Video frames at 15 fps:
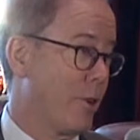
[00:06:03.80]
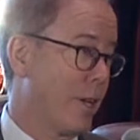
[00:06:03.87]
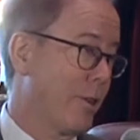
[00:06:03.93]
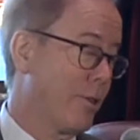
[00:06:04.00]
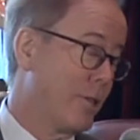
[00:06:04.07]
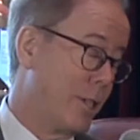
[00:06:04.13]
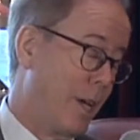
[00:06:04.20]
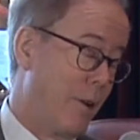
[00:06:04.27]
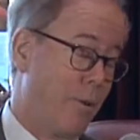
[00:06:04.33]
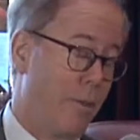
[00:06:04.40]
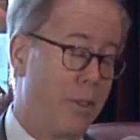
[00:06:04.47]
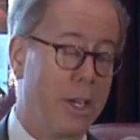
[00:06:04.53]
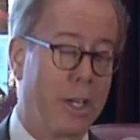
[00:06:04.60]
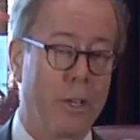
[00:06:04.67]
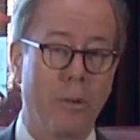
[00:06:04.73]
years. I don't
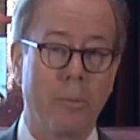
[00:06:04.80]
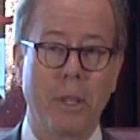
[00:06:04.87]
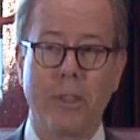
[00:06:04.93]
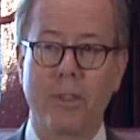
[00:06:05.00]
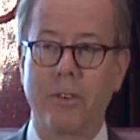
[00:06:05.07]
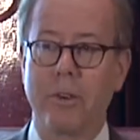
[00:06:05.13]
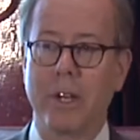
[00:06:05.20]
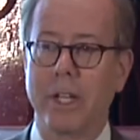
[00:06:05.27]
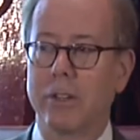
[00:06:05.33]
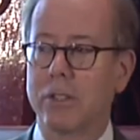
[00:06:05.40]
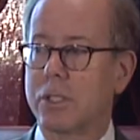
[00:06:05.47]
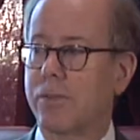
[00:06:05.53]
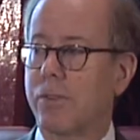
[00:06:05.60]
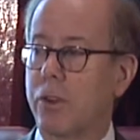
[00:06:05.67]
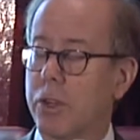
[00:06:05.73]
think it'll be 30 years
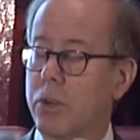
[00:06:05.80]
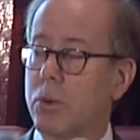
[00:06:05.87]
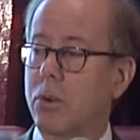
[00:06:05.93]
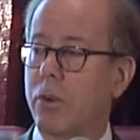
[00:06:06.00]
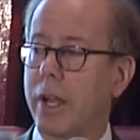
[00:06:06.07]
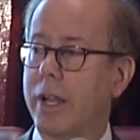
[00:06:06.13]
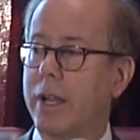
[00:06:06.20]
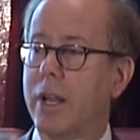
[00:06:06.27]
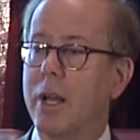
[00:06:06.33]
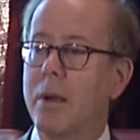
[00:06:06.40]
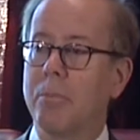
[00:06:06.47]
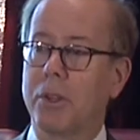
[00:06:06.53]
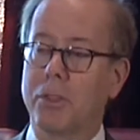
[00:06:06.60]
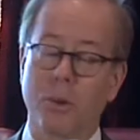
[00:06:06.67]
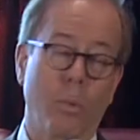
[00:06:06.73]
for Ukraine,
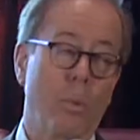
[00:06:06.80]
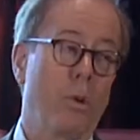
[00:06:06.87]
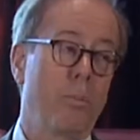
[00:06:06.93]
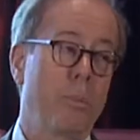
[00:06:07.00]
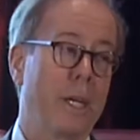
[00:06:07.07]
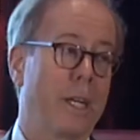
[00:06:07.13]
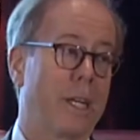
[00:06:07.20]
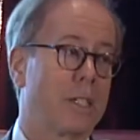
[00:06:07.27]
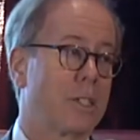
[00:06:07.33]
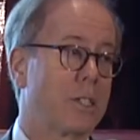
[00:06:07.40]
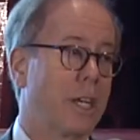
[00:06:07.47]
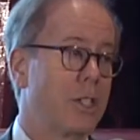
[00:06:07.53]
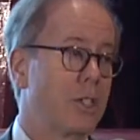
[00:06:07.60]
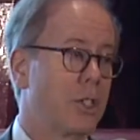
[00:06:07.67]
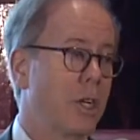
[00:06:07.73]
but there will be an
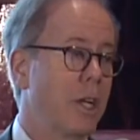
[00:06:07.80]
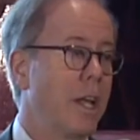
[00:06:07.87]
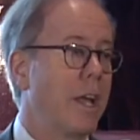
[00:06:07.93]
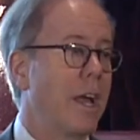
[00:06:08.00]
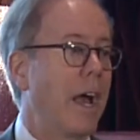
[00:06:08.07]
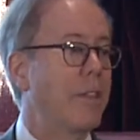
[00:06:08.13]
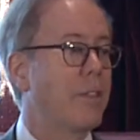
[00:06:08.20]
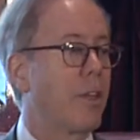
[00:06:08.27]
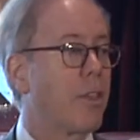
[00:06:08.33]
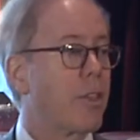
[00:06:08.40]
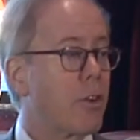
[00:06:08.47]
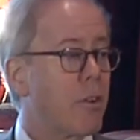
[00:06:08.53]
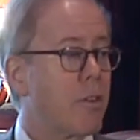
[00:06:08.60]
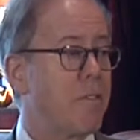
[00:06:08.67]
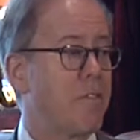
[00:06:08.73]
extension. And the
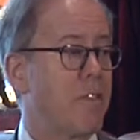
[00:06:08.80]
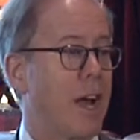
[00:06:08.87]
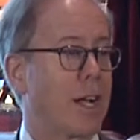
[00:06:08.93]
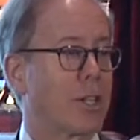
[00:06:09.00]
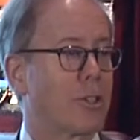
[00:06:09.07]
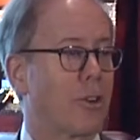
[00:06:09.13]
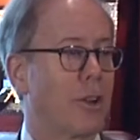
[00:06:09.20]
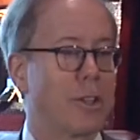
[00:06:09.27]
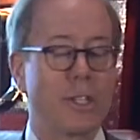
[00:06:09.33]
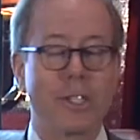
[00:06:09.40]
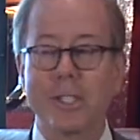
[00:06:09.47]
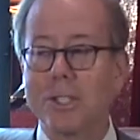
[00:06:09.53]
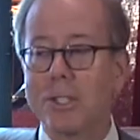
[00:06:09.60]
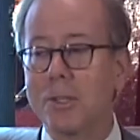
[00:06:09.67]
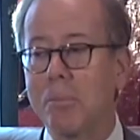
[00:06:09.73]
third factor, and this
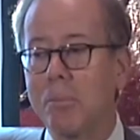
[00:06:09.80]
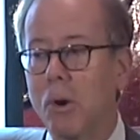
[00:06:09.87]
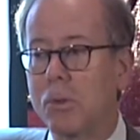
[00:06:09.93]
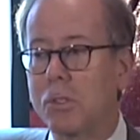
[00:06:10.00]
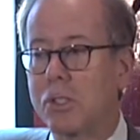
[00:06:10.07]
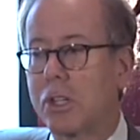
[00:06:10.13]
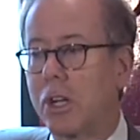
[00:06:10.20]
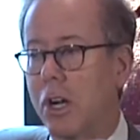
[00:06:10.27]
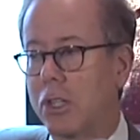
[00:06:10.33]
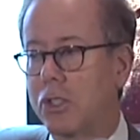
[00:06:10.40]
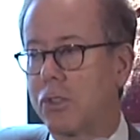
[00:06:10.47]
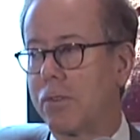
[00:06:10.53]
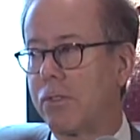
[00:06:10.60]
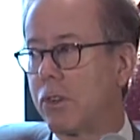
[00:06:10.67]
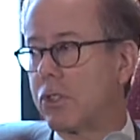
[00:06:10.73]
is the most
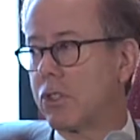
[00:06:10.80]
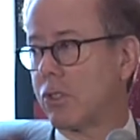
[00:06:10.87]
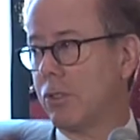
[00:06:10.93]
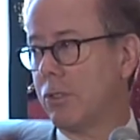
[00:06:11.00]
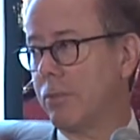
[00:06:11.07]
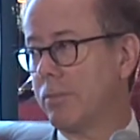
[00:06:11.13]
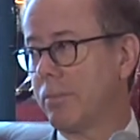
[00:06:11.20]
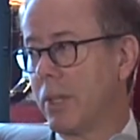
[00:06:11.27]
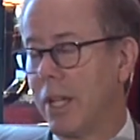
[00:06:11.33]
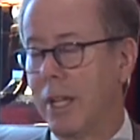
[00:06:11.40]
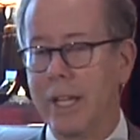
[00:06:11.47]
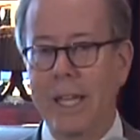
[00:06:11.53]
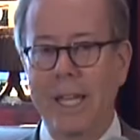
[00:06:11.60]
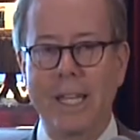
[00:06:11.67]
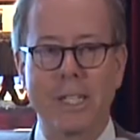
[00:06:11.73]
controversial,
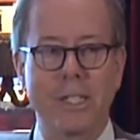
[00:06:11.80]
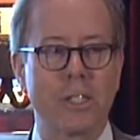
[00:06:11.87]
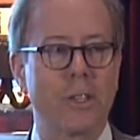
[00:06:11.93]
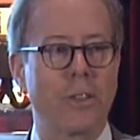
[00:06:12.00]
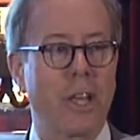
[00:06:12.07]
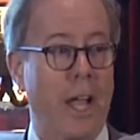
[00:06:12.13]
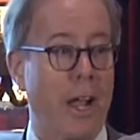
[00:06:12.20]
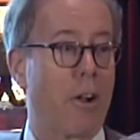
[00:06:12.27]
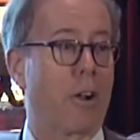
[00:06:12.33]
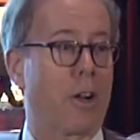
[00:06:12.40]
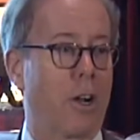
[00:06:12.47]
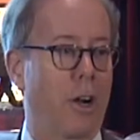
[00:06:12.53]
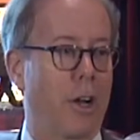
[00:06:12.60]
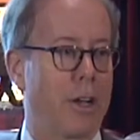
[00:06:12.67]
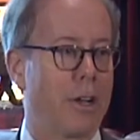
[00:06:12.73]
is the
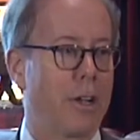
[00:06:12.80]
haircut.